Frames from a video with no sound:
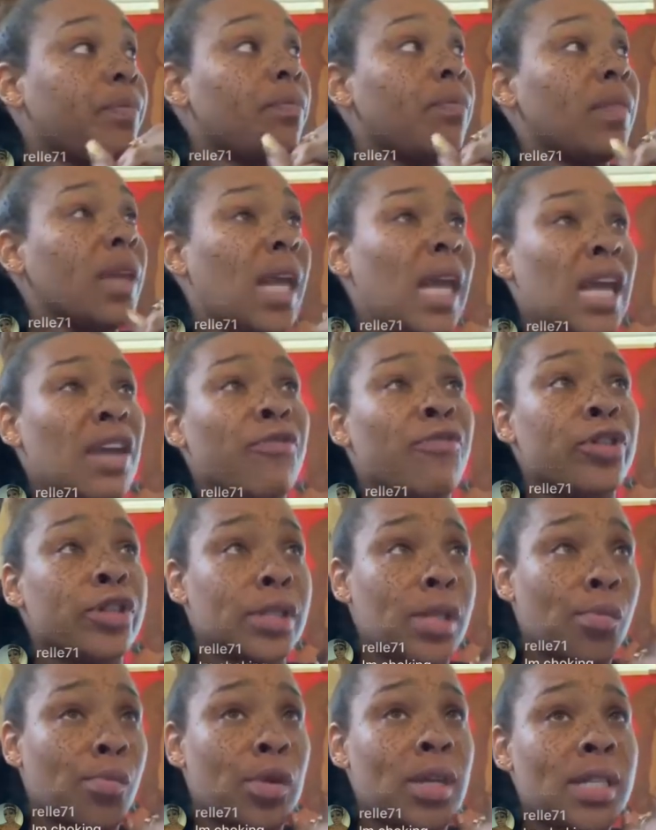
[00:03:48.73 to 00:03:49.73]
if for
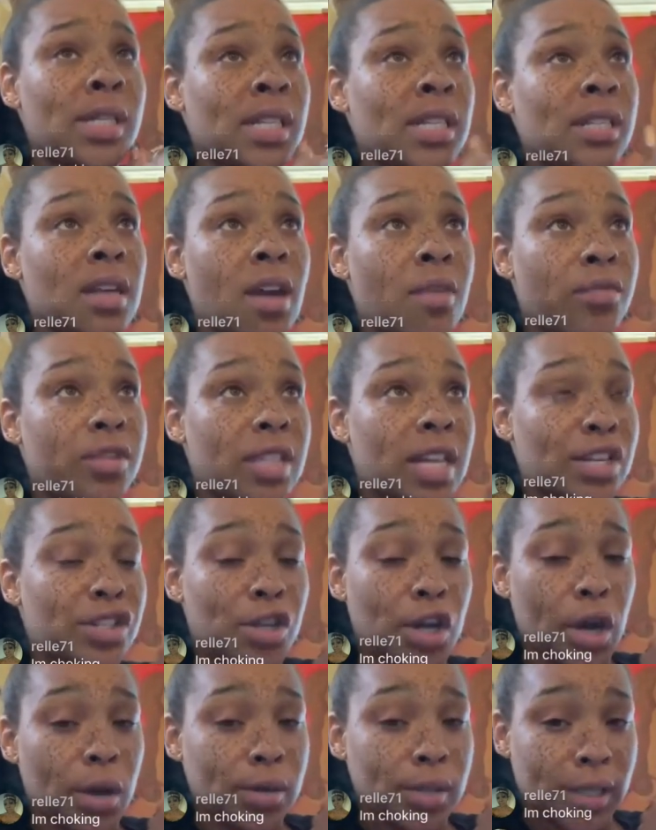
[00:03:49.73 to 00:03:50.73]
some reason this conversation
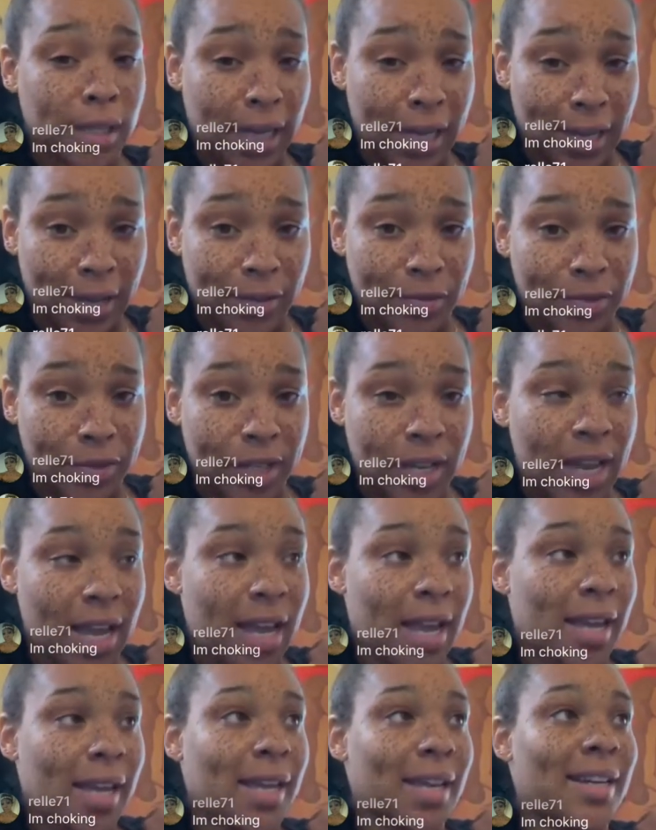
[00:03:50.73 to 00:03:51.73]
goes left
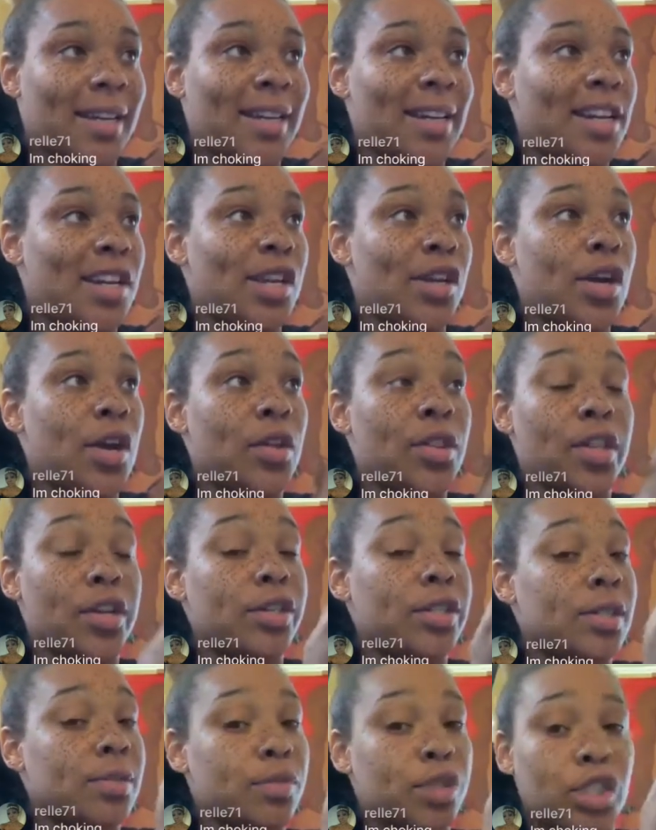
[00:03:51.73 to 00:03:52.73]
and, you know,
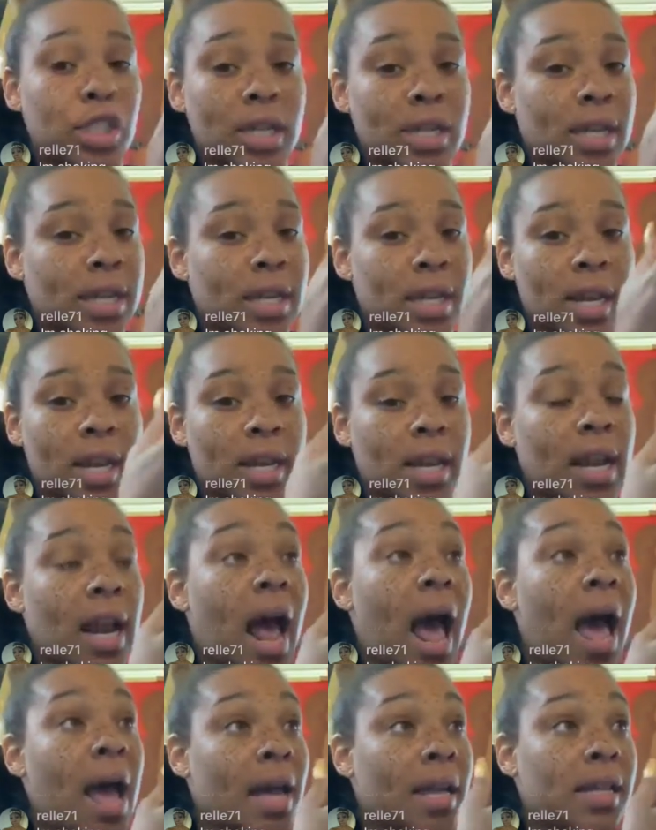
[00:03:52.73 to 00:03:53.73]
there's some shit that
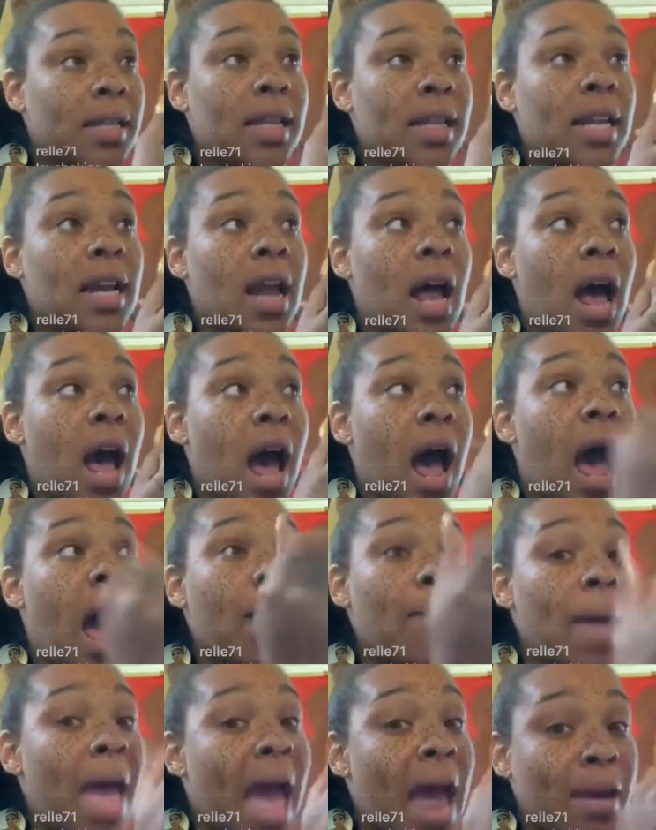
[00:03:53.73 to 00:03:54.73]

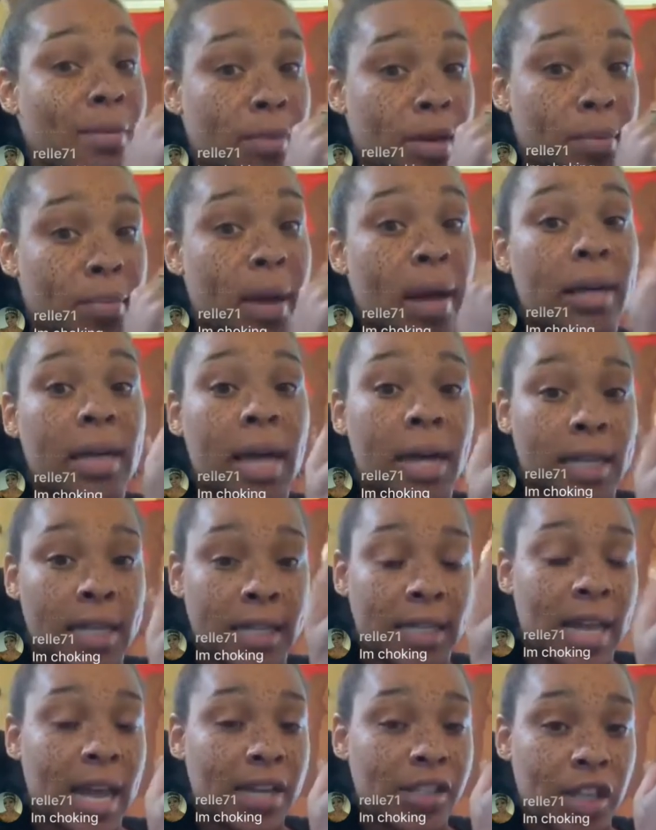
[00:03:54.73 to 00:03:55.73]
I'm adamant about, I
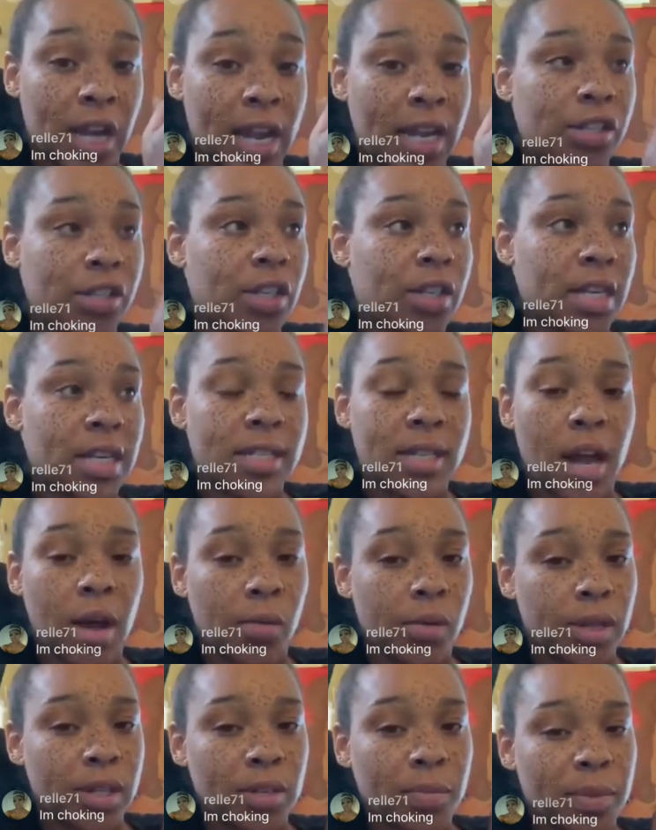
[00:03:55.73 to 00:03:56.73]
need that change, and he's not
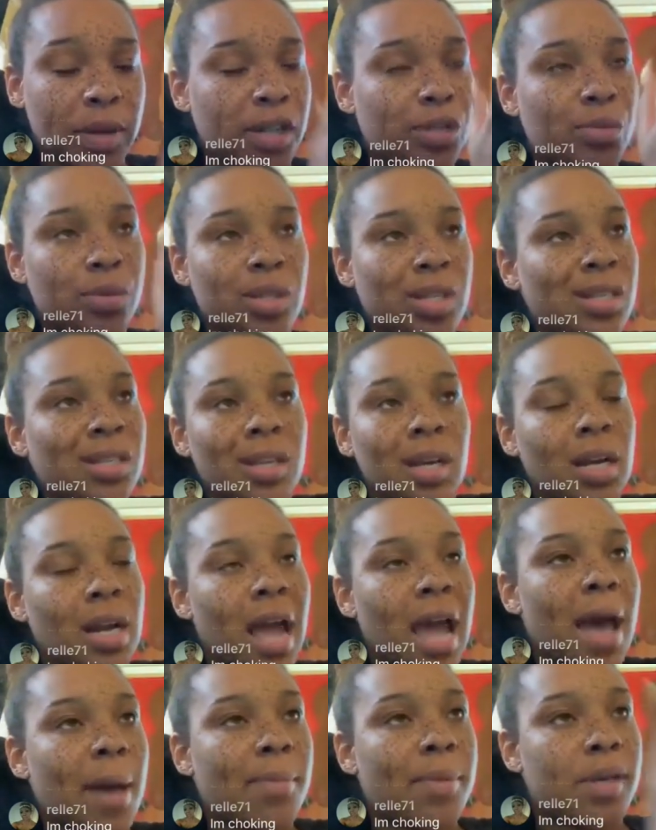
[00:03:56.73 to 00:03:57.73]
willing to budge, which isn't going to
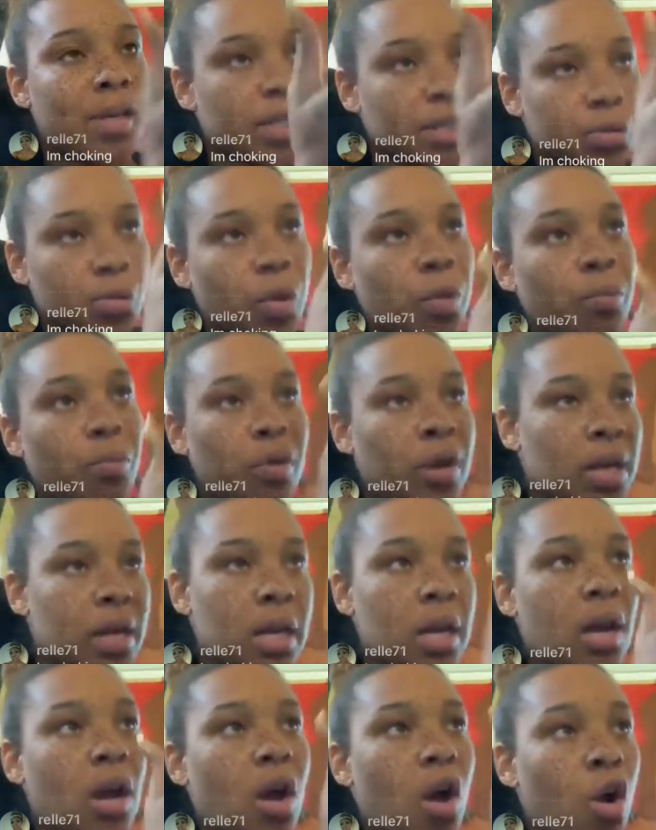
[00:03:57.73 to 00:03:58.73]
happen because we're
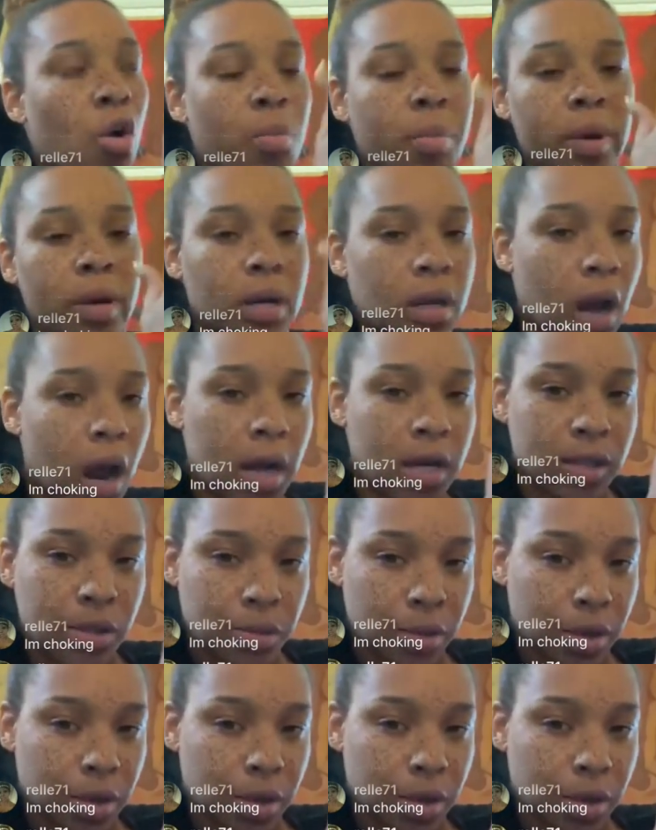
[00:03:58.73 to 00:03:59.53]
pretty open and honest with our